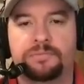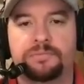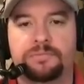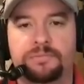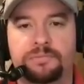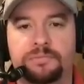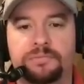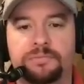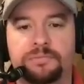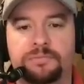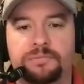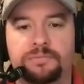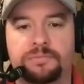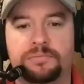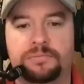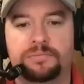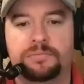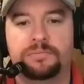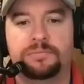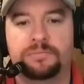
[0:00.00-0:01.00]

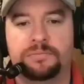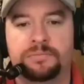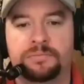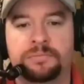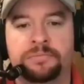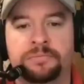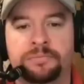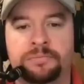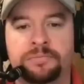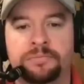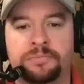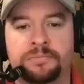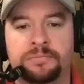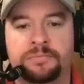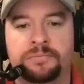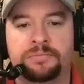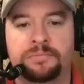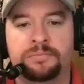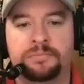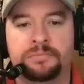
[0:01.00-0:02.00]

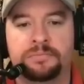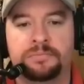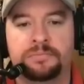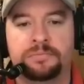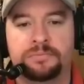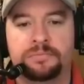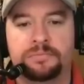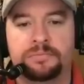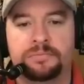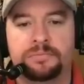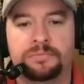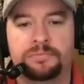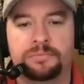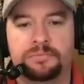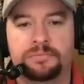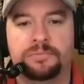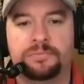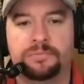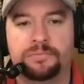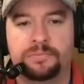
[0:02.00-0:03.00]

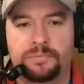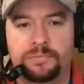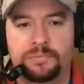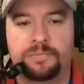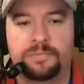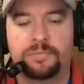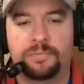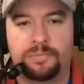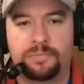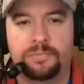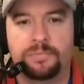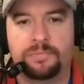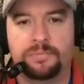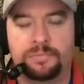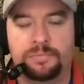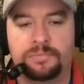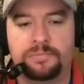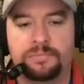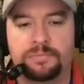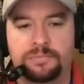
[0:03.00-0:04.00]

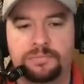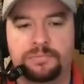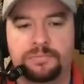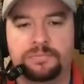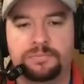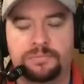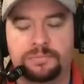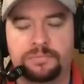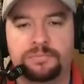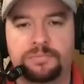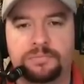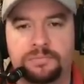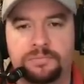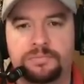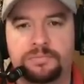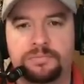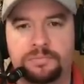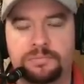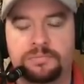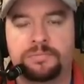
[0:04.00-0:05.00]

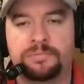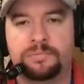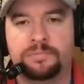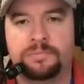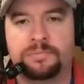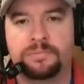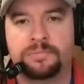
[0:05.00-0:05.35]
[no speech]